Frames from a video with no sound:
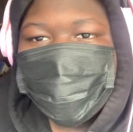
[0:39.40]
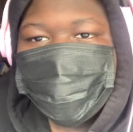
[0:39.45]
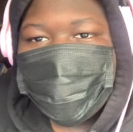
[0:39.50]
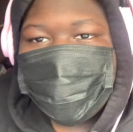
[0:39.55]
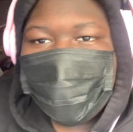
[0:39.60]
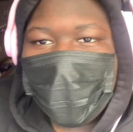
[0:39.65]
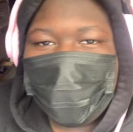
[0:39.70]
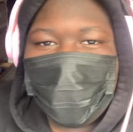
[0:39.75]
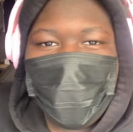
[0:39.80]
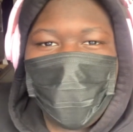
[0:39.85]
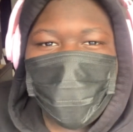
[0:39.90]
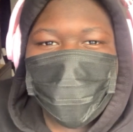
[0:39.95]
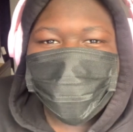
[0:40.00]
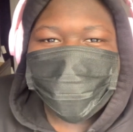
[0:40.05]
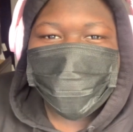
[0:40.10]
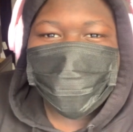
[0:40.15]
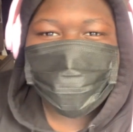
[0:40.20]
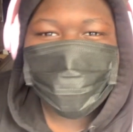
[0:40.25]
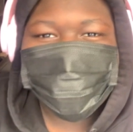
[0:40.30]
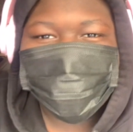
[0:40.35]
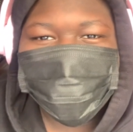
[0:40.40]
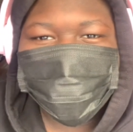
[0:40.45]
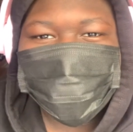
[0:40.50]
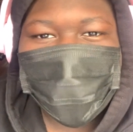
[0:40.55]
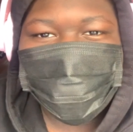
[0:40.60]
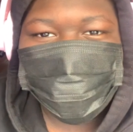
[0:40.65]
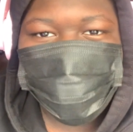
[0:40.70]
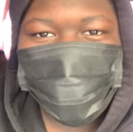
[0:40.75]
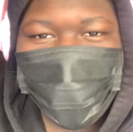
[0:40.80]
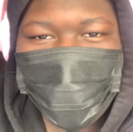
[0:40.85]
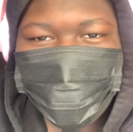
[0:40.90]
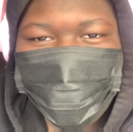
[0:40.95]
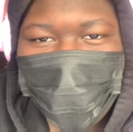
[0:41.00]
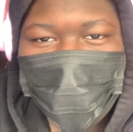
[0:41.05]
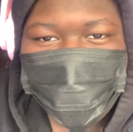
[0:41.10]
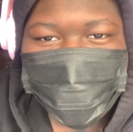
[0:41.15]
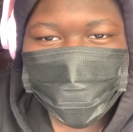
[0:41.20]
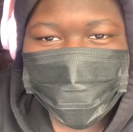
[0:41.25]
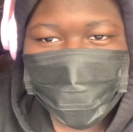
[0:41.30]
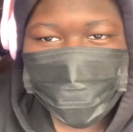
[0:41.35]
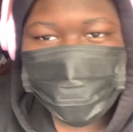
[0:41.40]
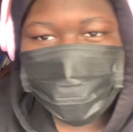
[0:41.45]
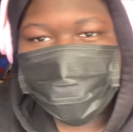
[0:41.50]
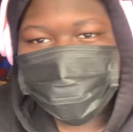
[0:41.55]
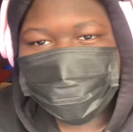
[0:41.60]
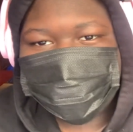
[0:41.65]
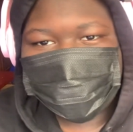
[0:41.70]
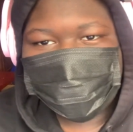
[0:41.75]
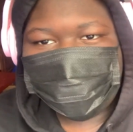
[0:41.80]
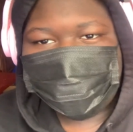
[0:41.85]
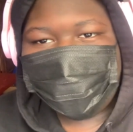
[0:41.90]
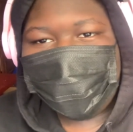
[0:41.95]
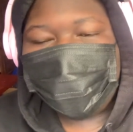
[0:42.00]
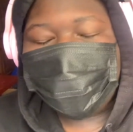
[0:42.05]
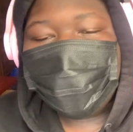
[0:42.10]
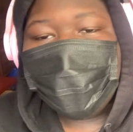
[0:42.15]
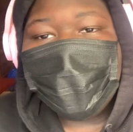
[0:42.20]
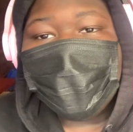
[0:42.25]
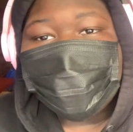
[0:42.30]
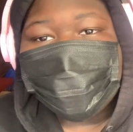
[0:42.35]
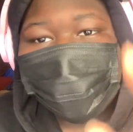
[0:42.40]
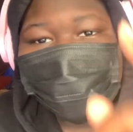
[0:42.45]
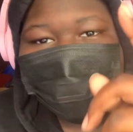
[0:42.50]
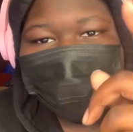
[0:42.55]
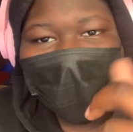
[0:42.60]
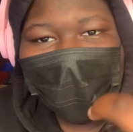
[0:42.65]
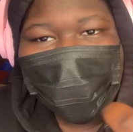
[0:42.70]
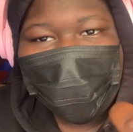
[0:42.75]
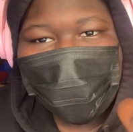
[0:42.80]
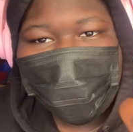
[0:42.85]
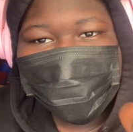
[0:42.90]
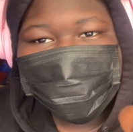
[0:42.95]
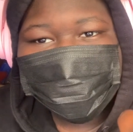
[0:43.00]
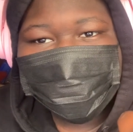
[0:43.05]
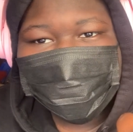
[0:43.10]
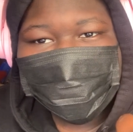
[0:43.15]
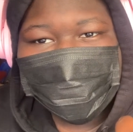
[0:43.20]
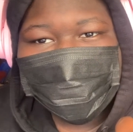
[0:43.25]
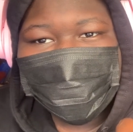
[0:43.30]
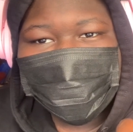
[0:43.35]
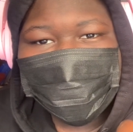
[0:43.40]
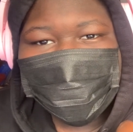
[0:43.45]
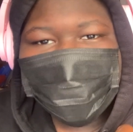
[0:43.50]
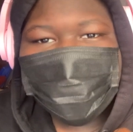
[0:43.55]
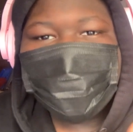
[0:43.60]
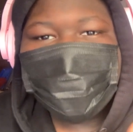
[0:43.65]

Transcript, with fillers: Like honestly, this looks like way better. Like you can see, like the lighting is good.